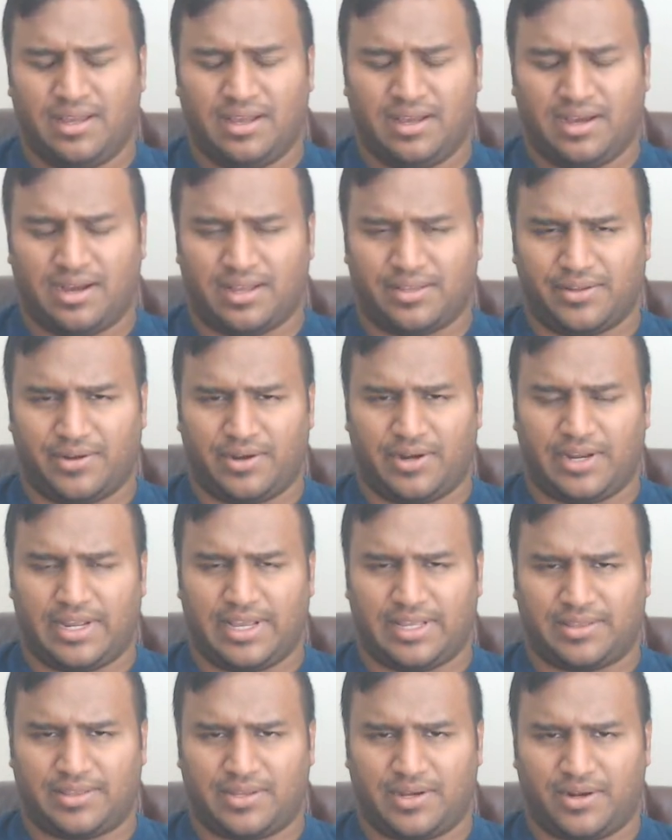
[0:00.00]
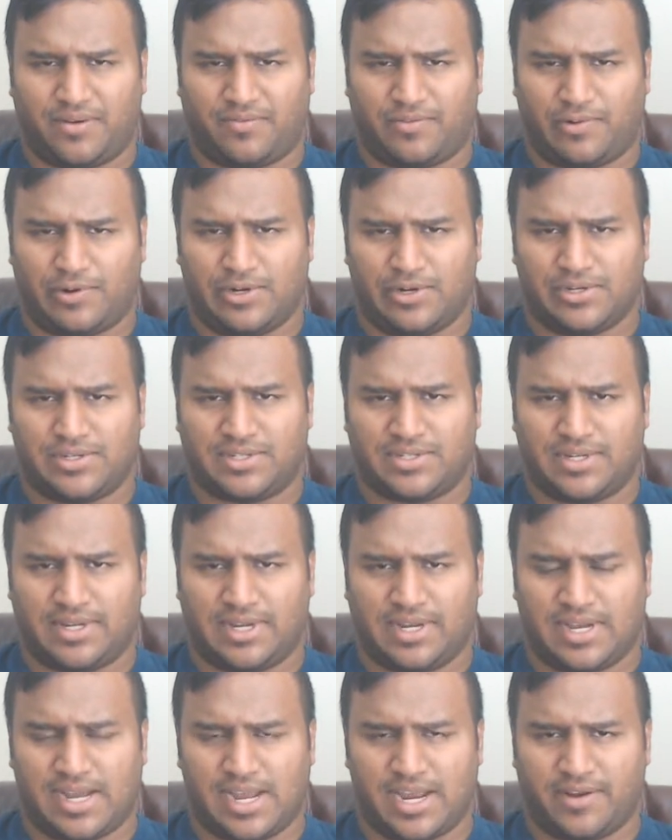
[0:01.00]
They're going to get there first and
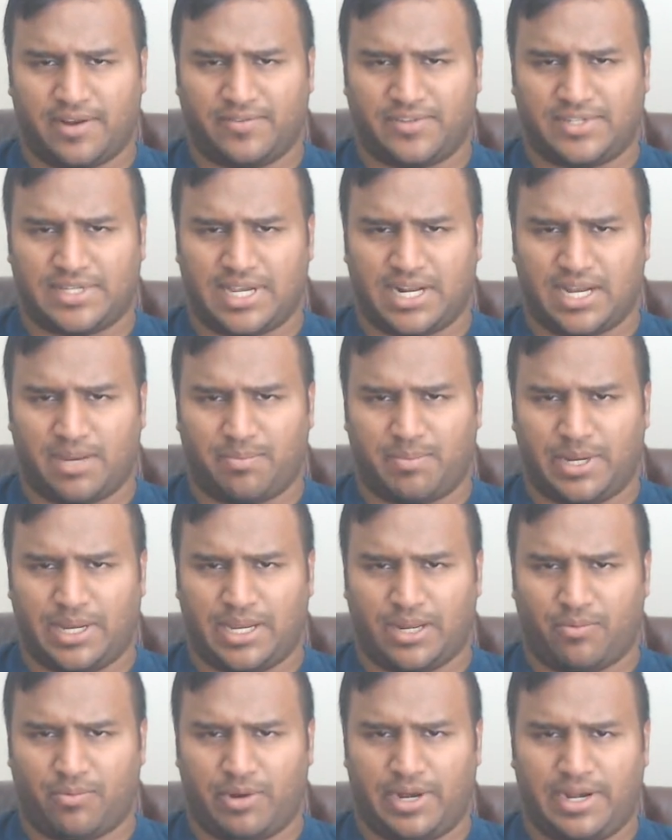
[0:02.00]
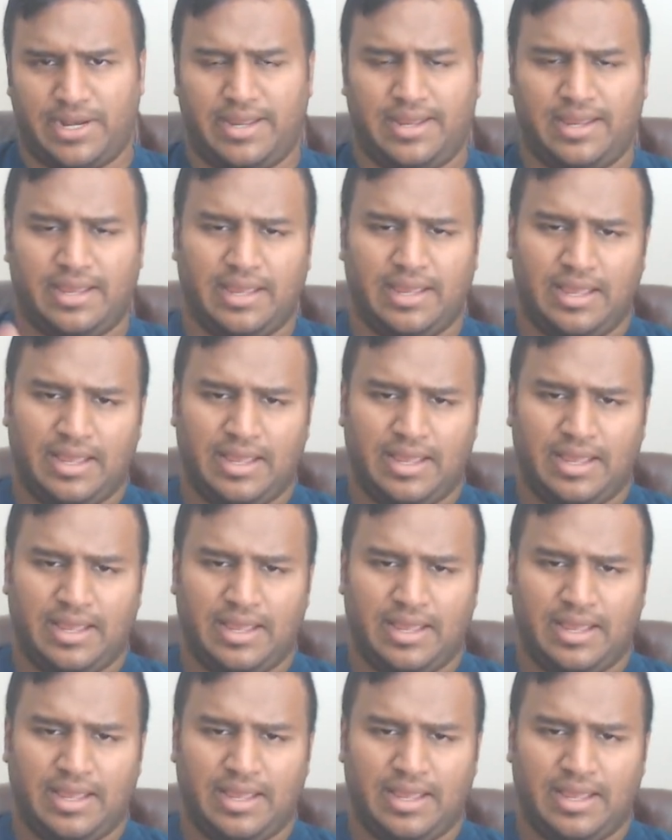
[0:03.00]
kind of set up and get ready.